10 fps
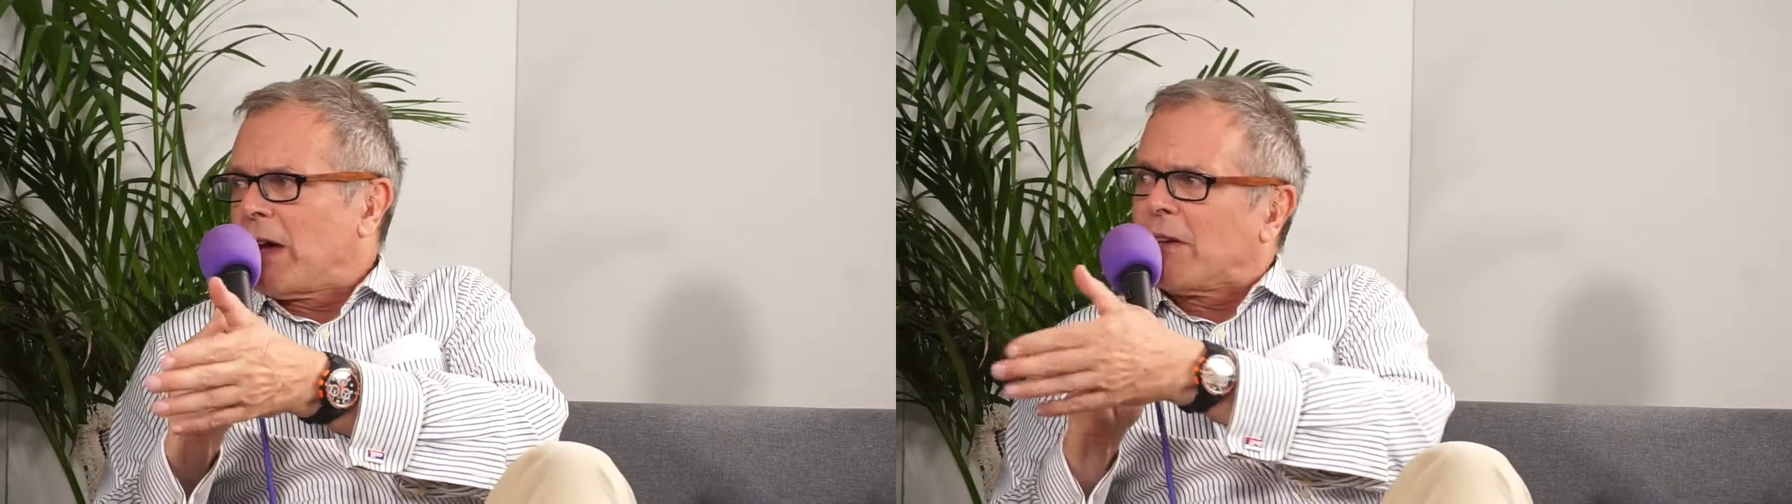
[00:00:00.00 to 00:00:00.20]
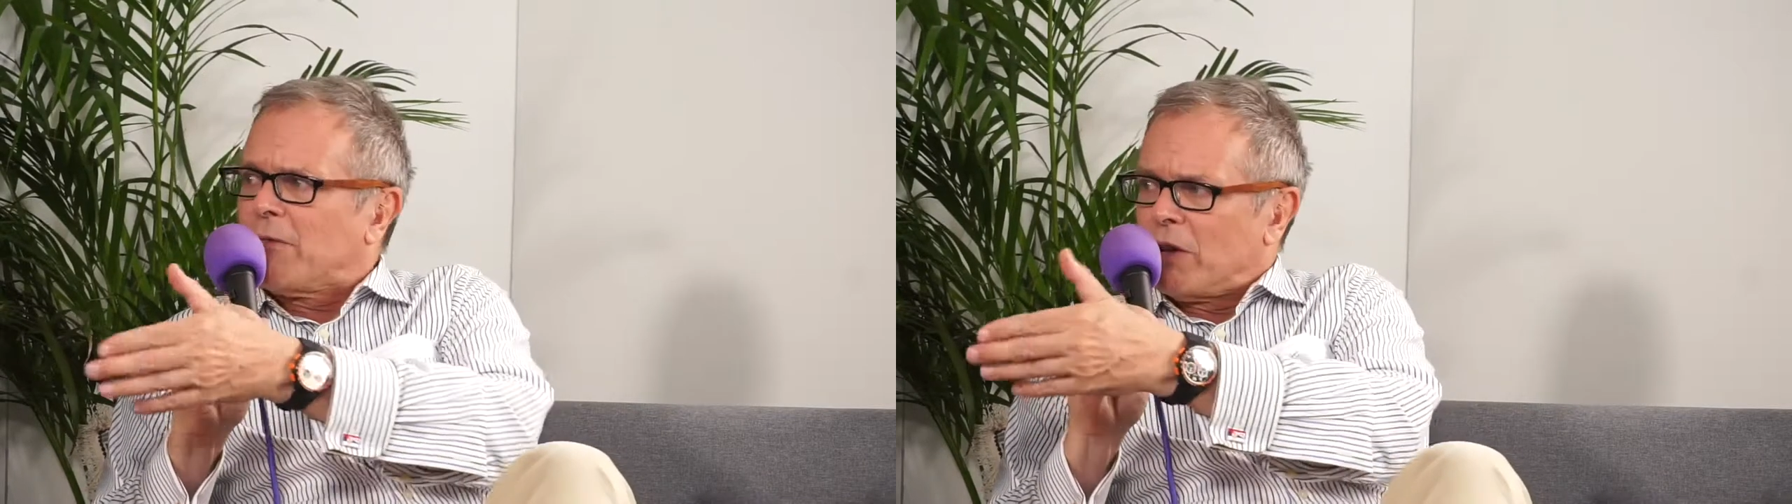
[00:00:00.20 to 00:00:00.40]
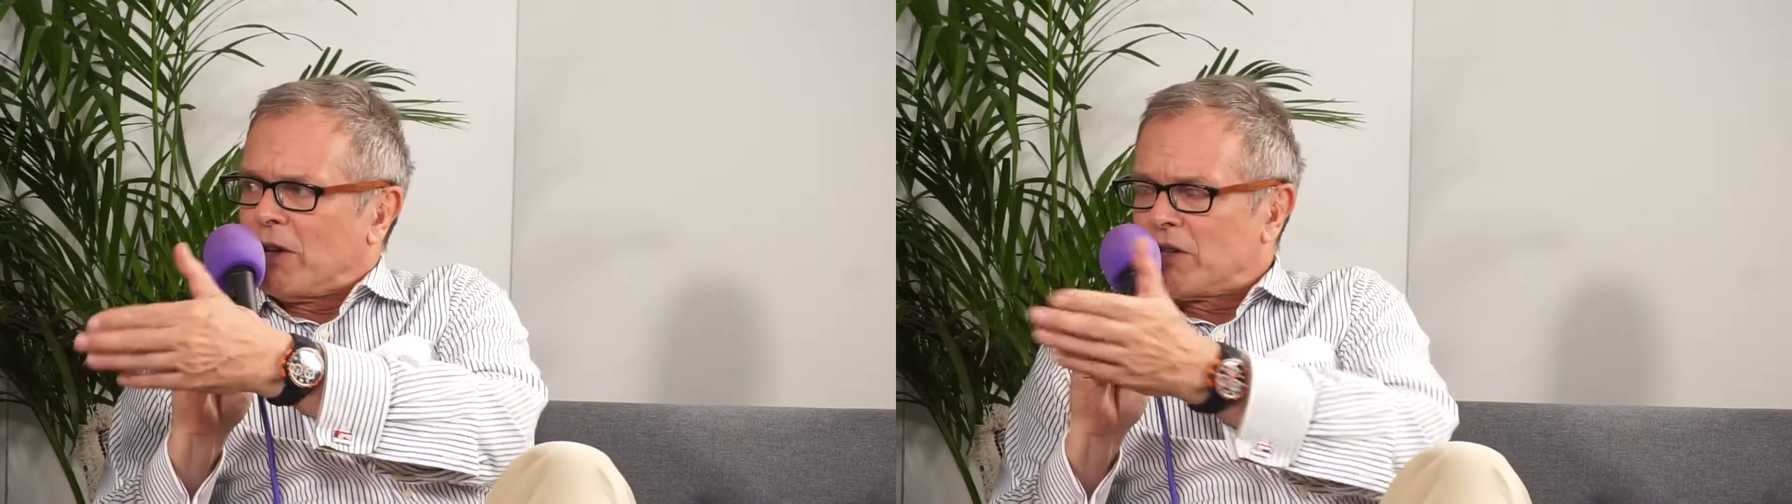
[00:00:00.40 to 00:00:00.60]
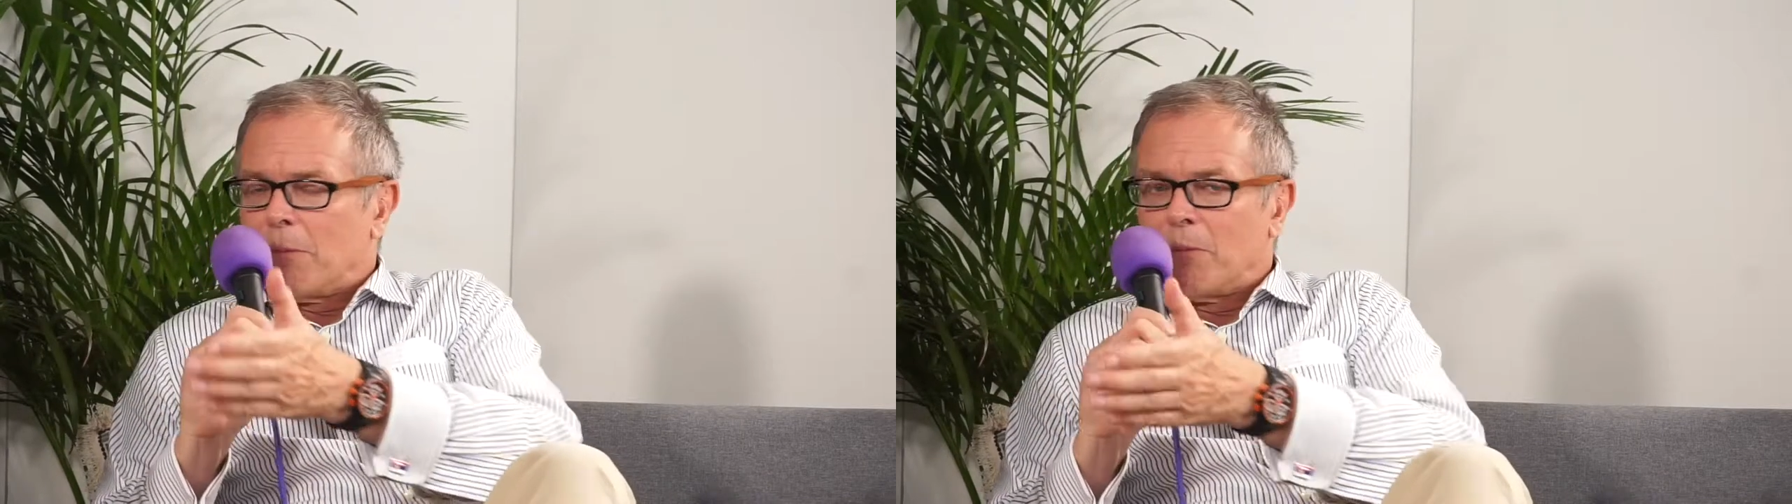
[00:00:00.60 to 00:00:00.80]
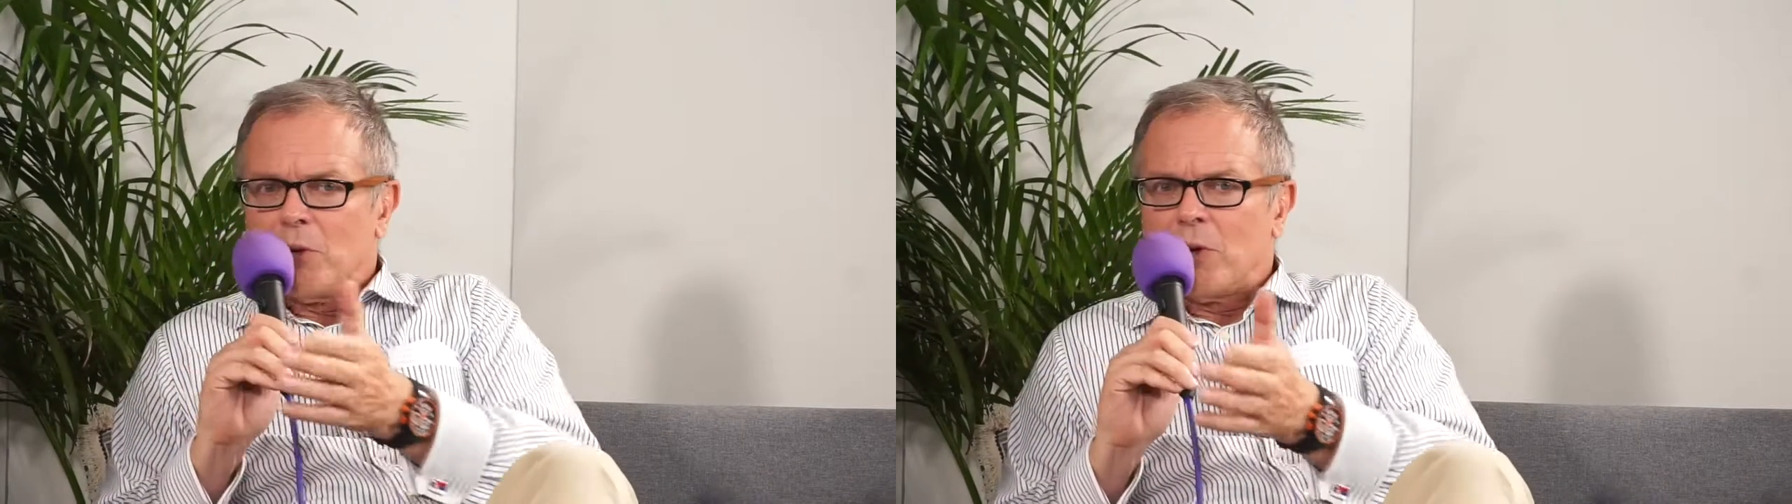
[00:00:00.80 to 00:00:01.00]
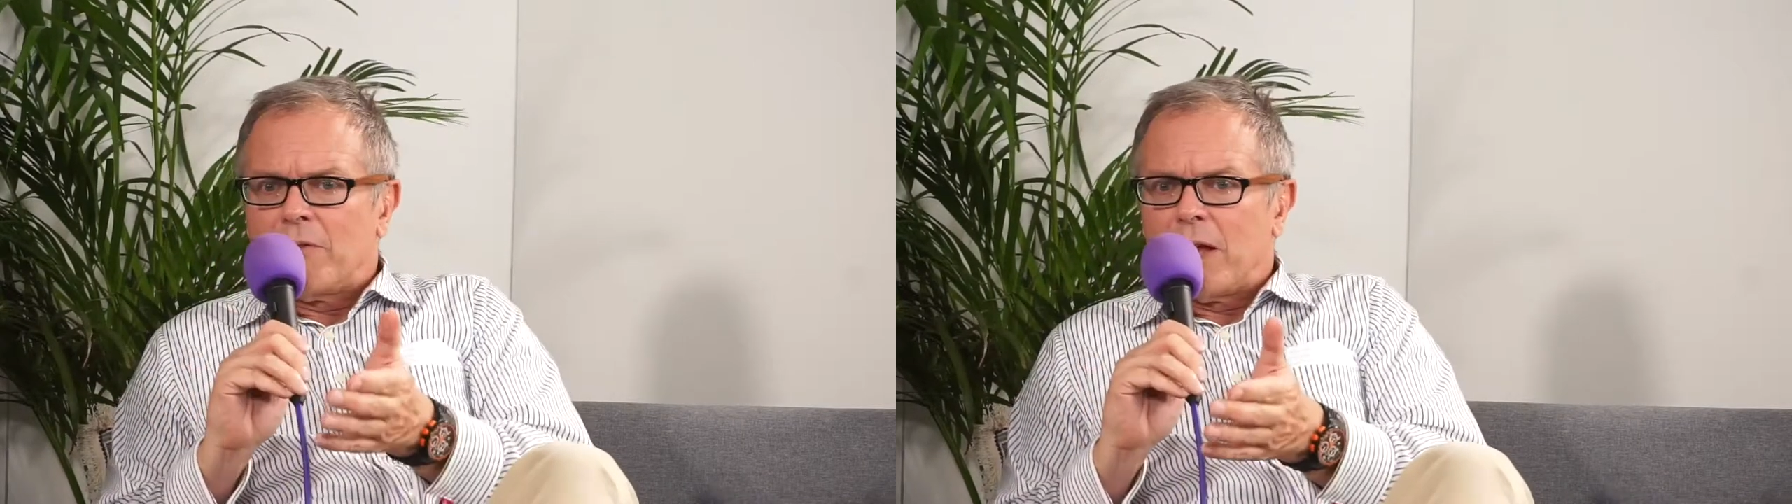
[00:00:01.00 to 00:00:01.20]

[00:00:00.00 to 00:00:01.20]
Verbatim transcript: i'll give you an example un mm.